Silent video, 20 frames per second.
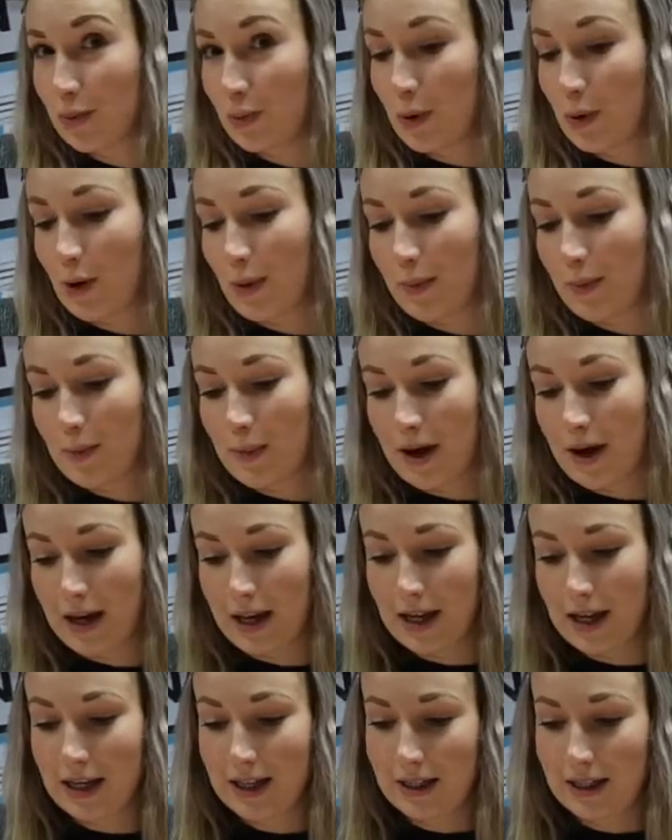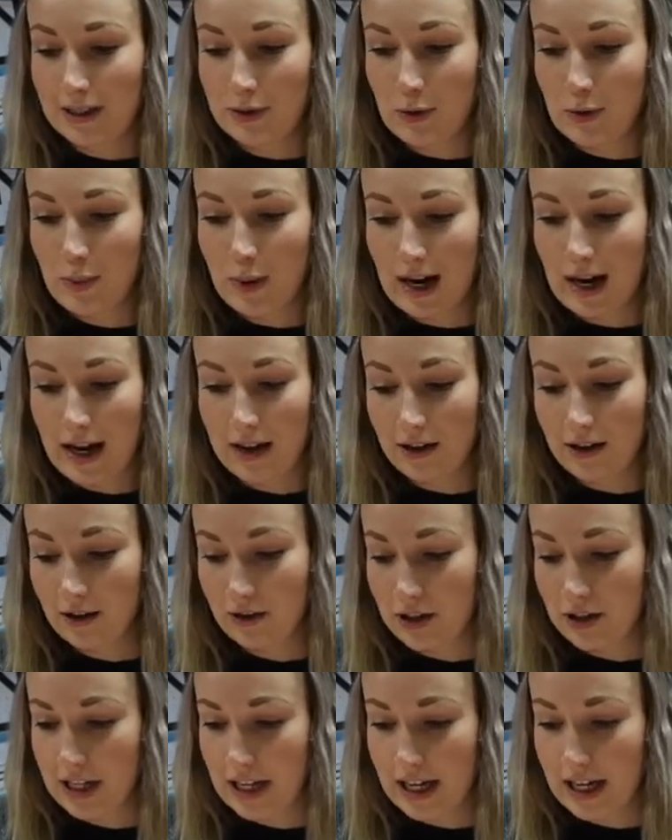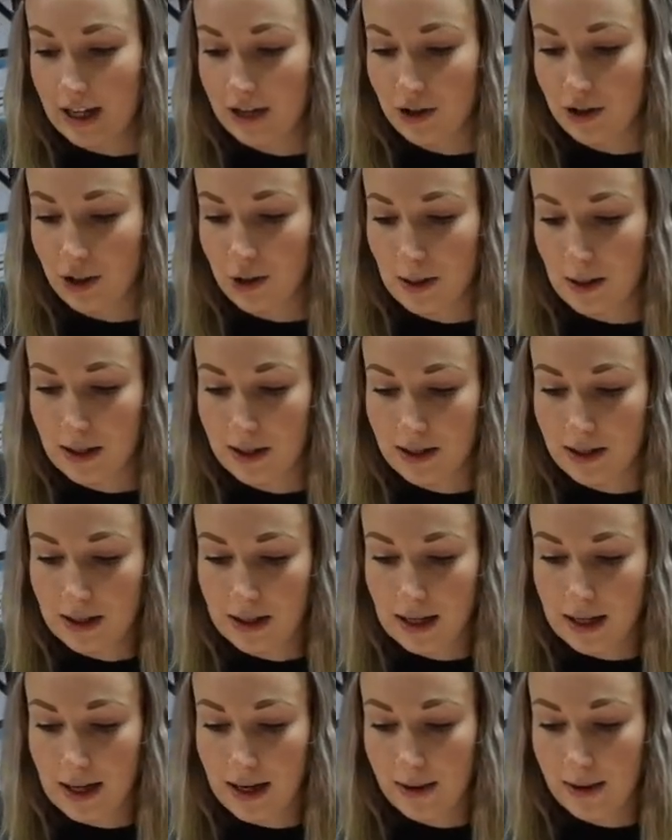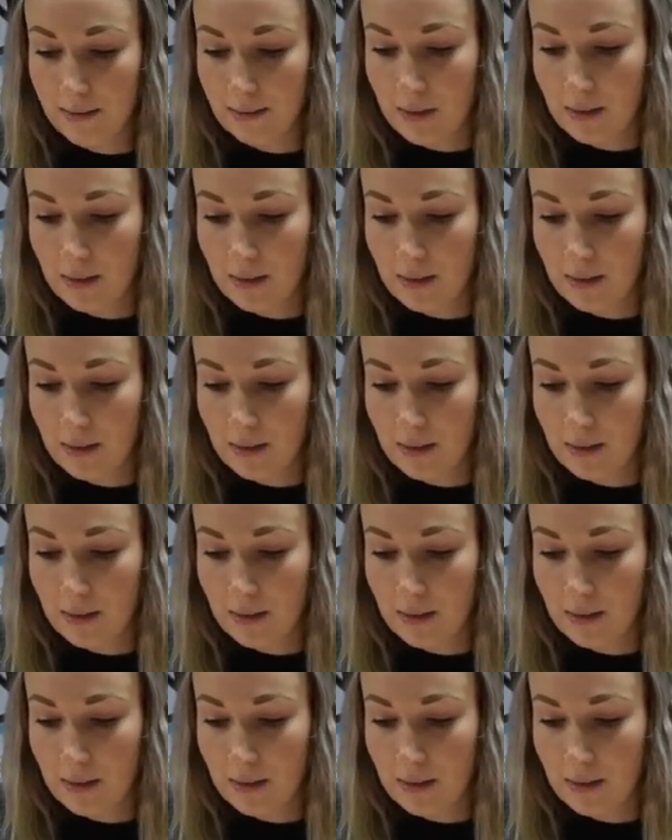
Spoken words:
pop my little plan under here just so I can see it.